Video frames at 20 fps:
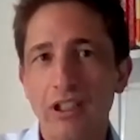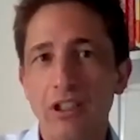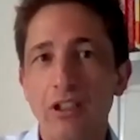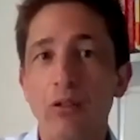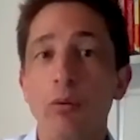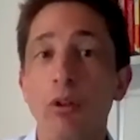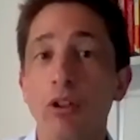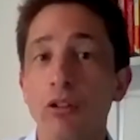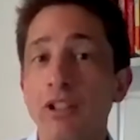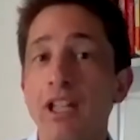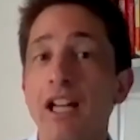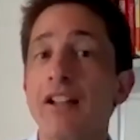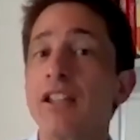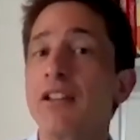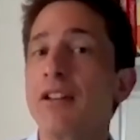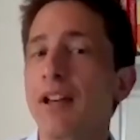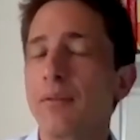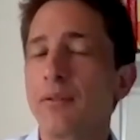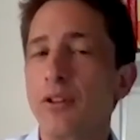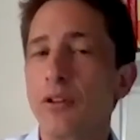Well, now you
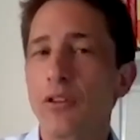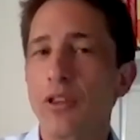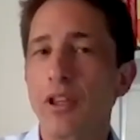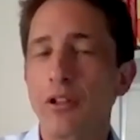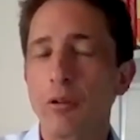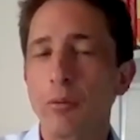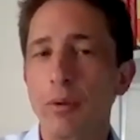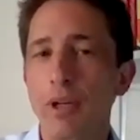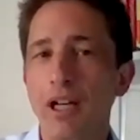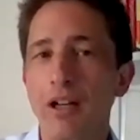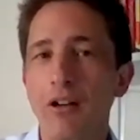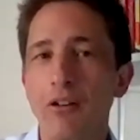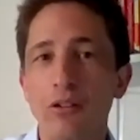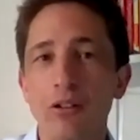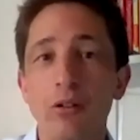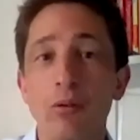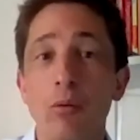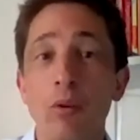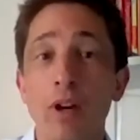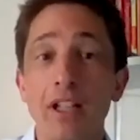have to think about,
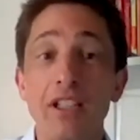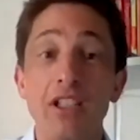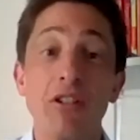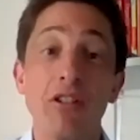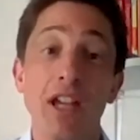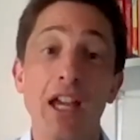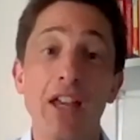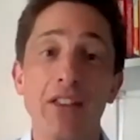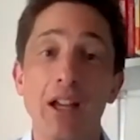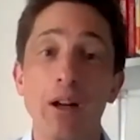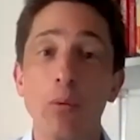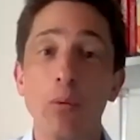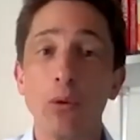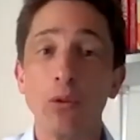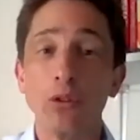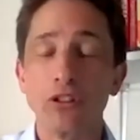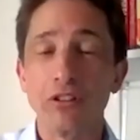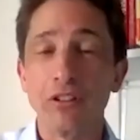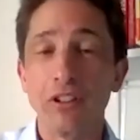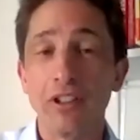where do you get that
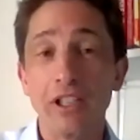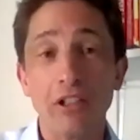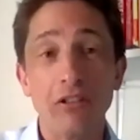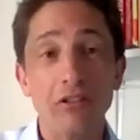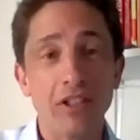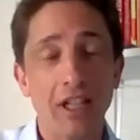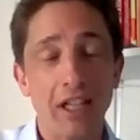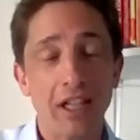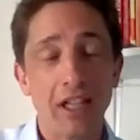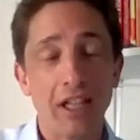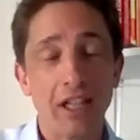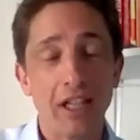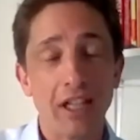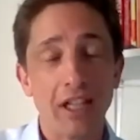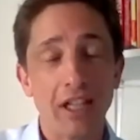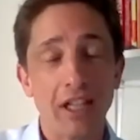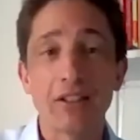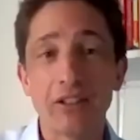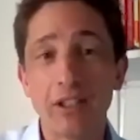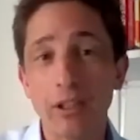water? Are you taking
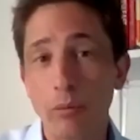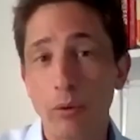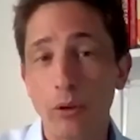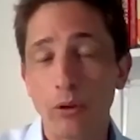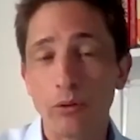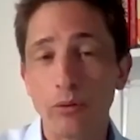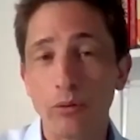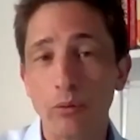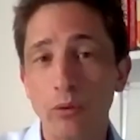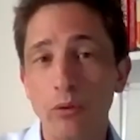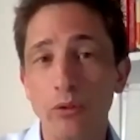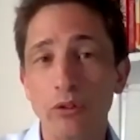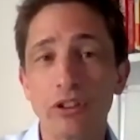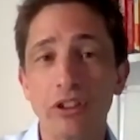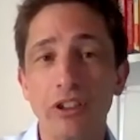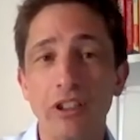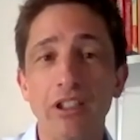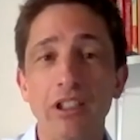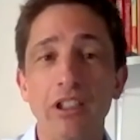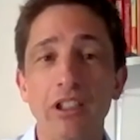plastic bottled
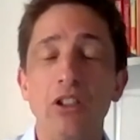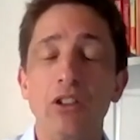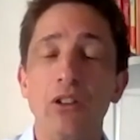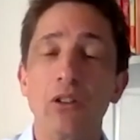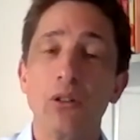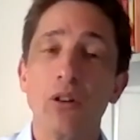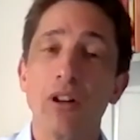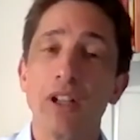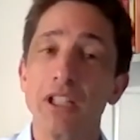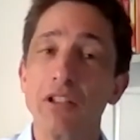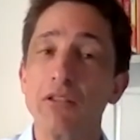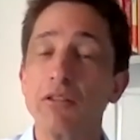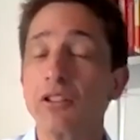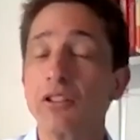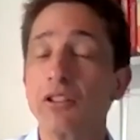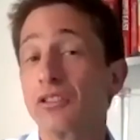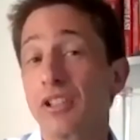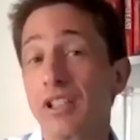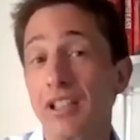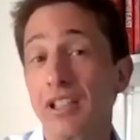water, or are you
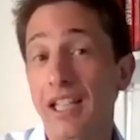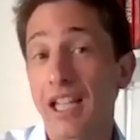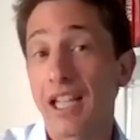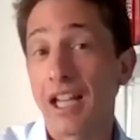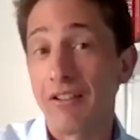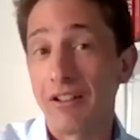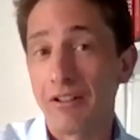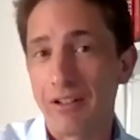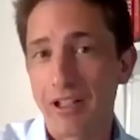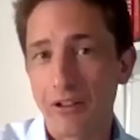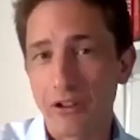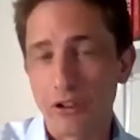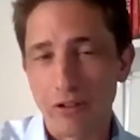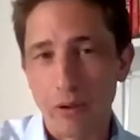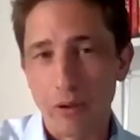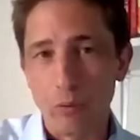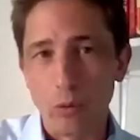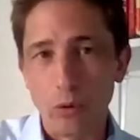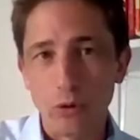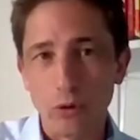just going to carry around your own
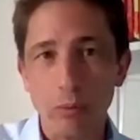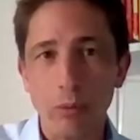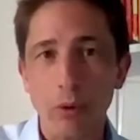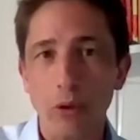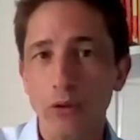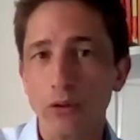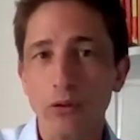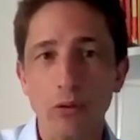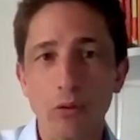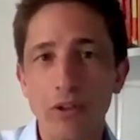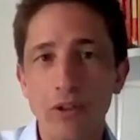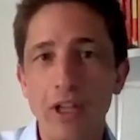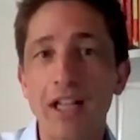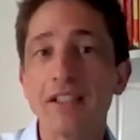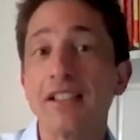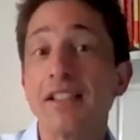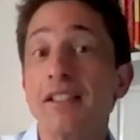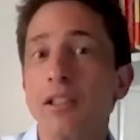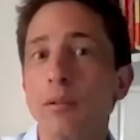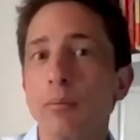water bottle? That's
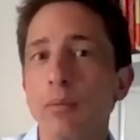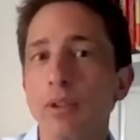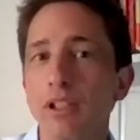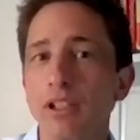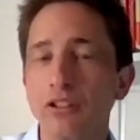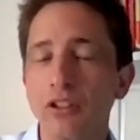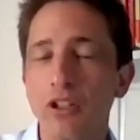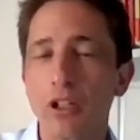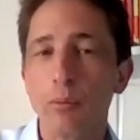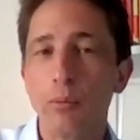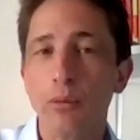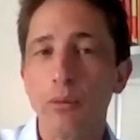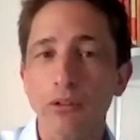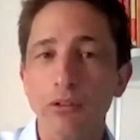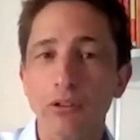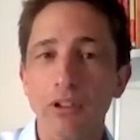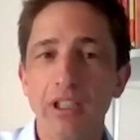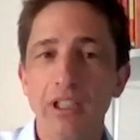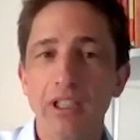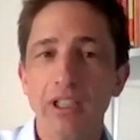a simple example.
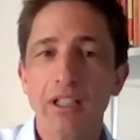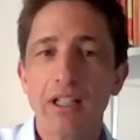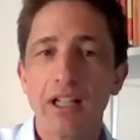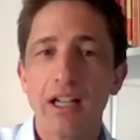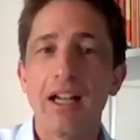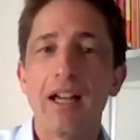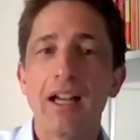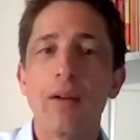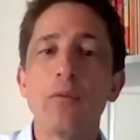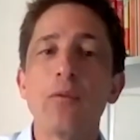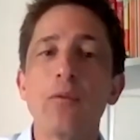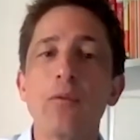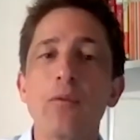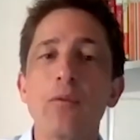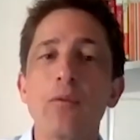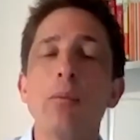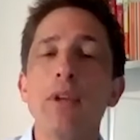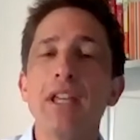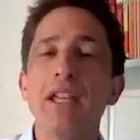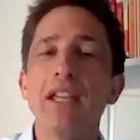And for
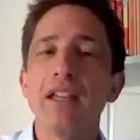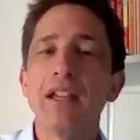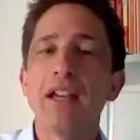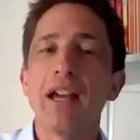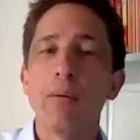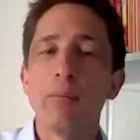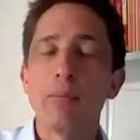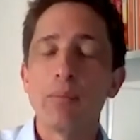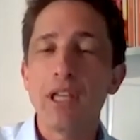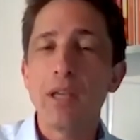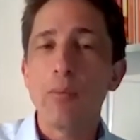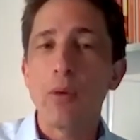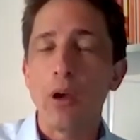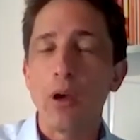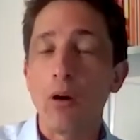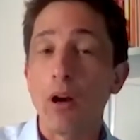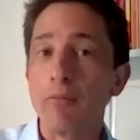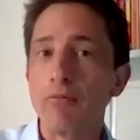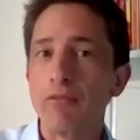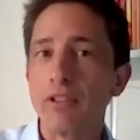me at BMO,
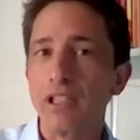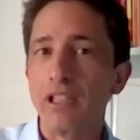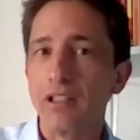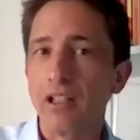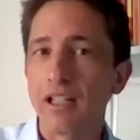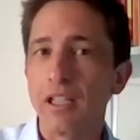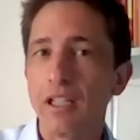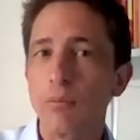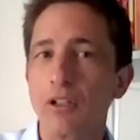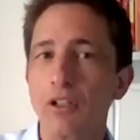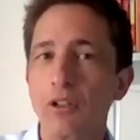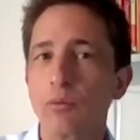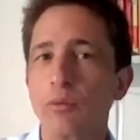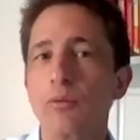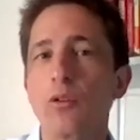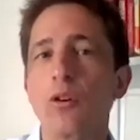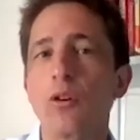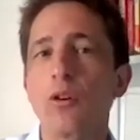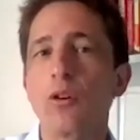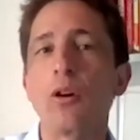I'm really lucky because we've
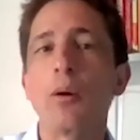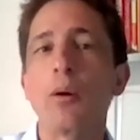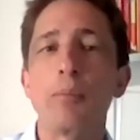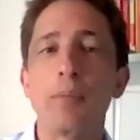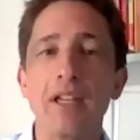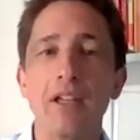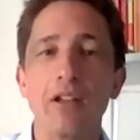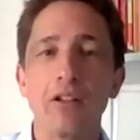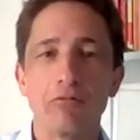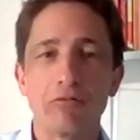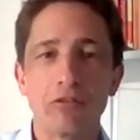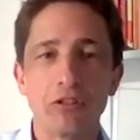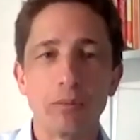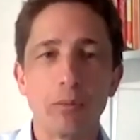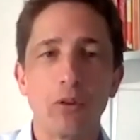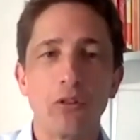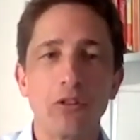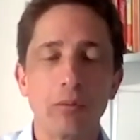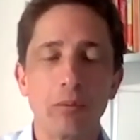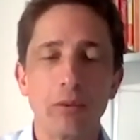got a big
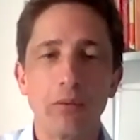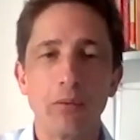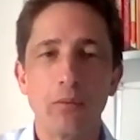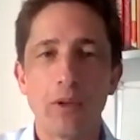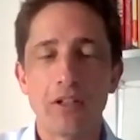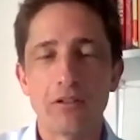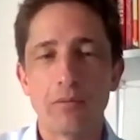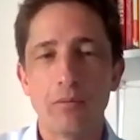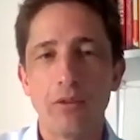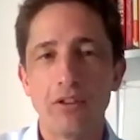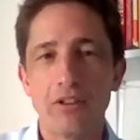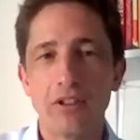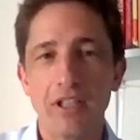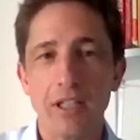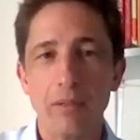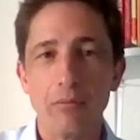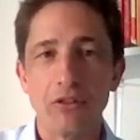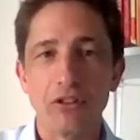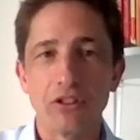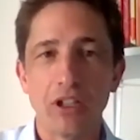responsible investment
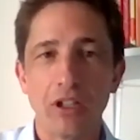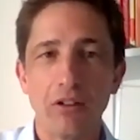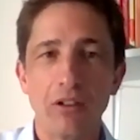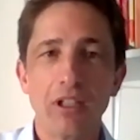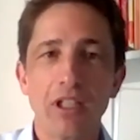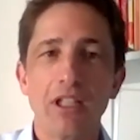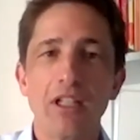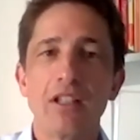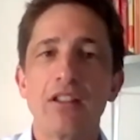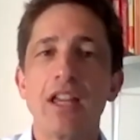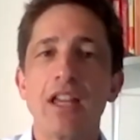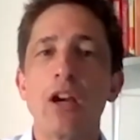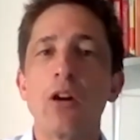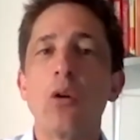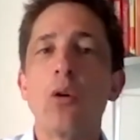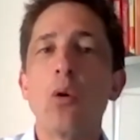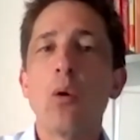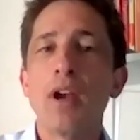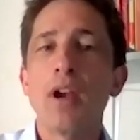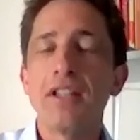team. So they're
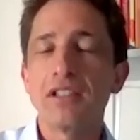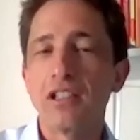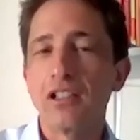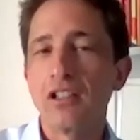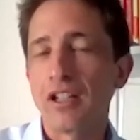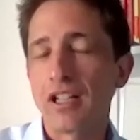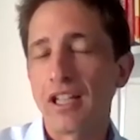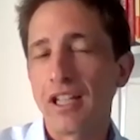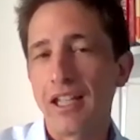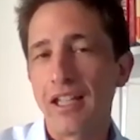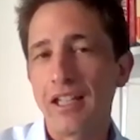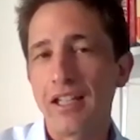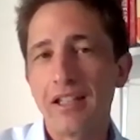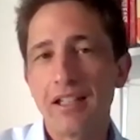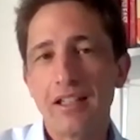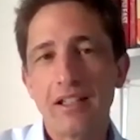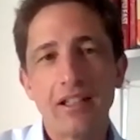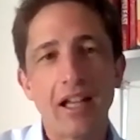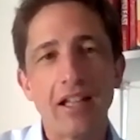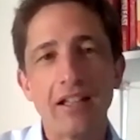always looking
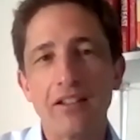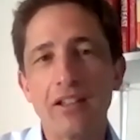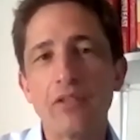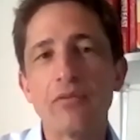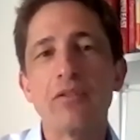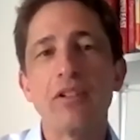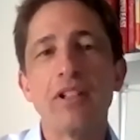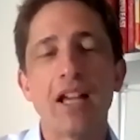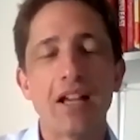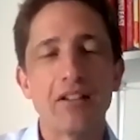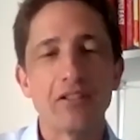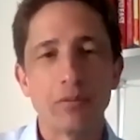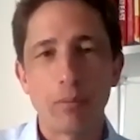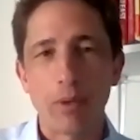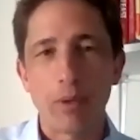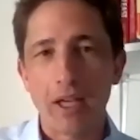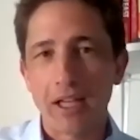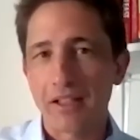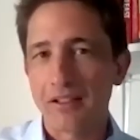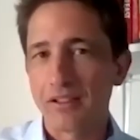at different
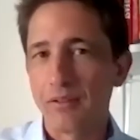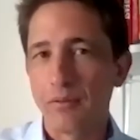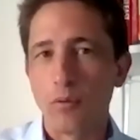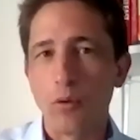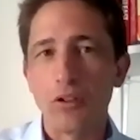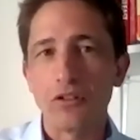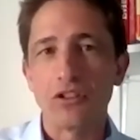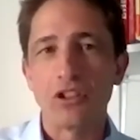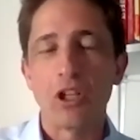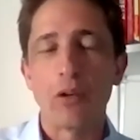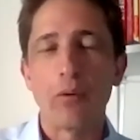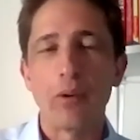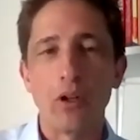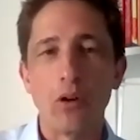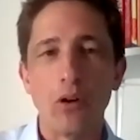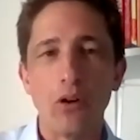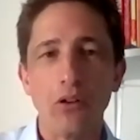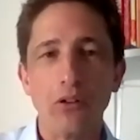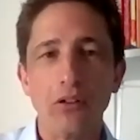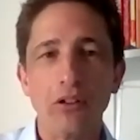aspects of what's going
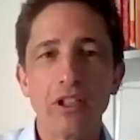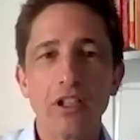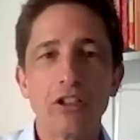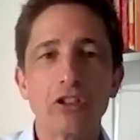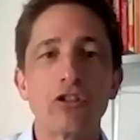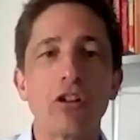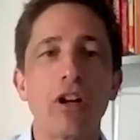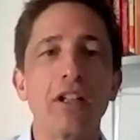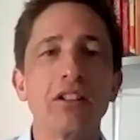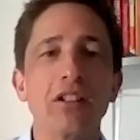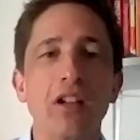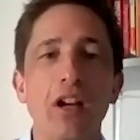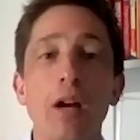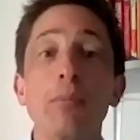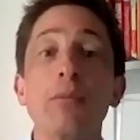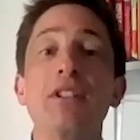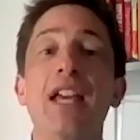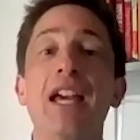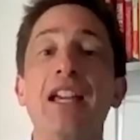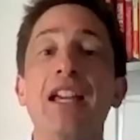on, trying to
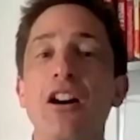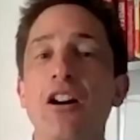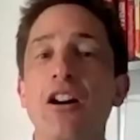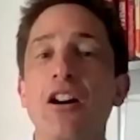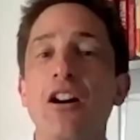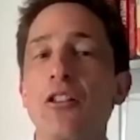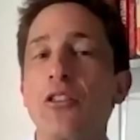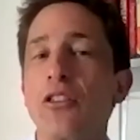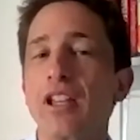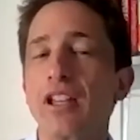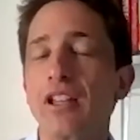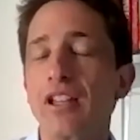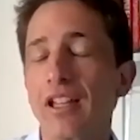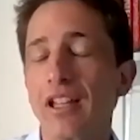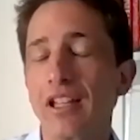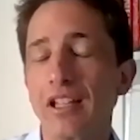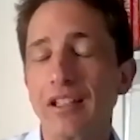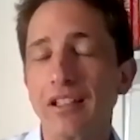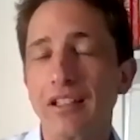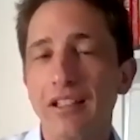update our
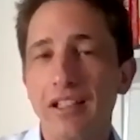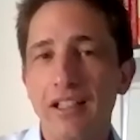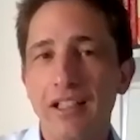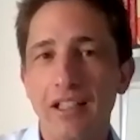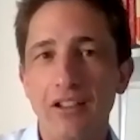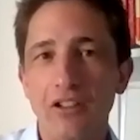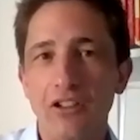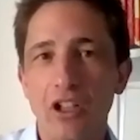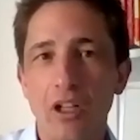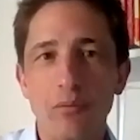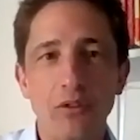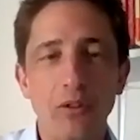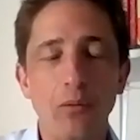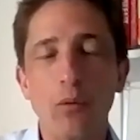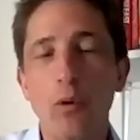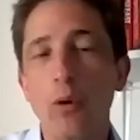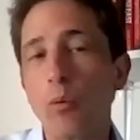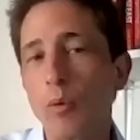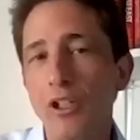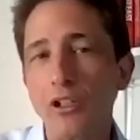thinking in terms of
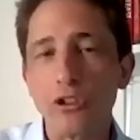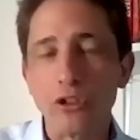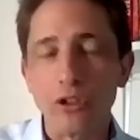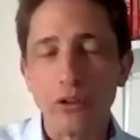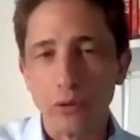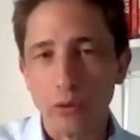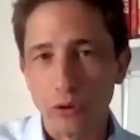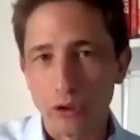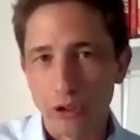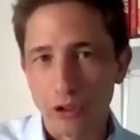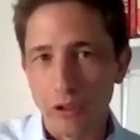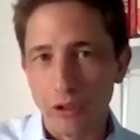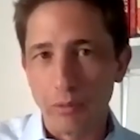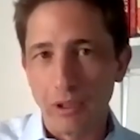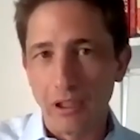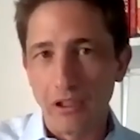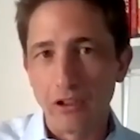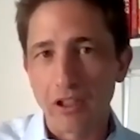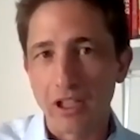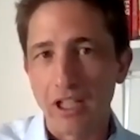what we should or shouldn't be
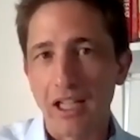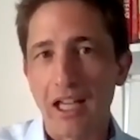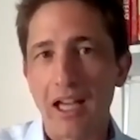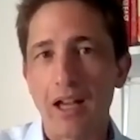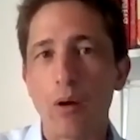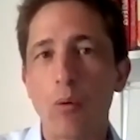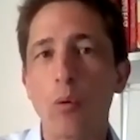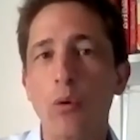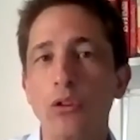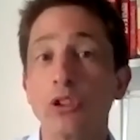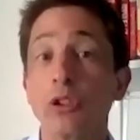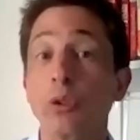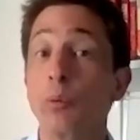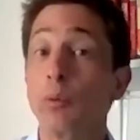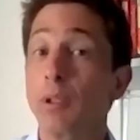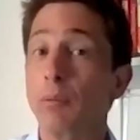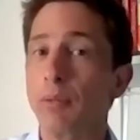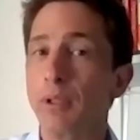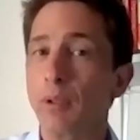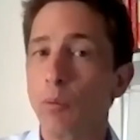looking at, what should
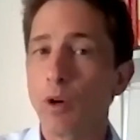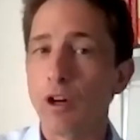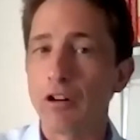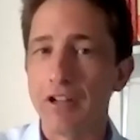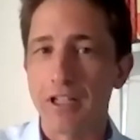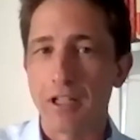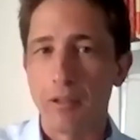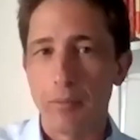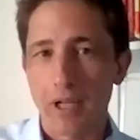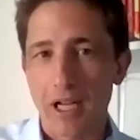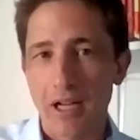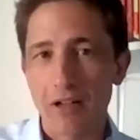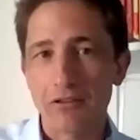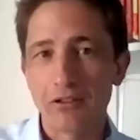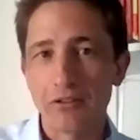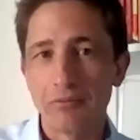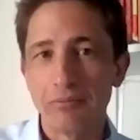we be worrying about.